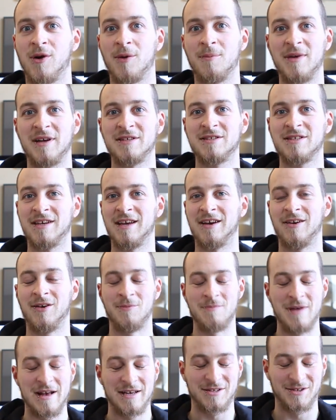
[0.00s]
are
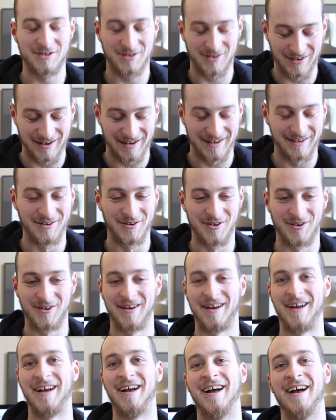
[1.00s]
massacring
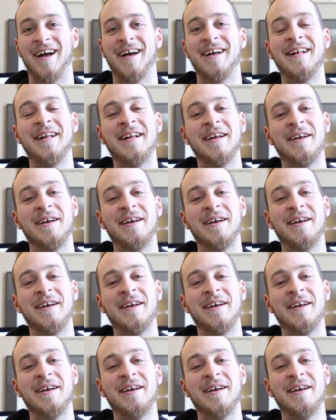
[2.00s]
your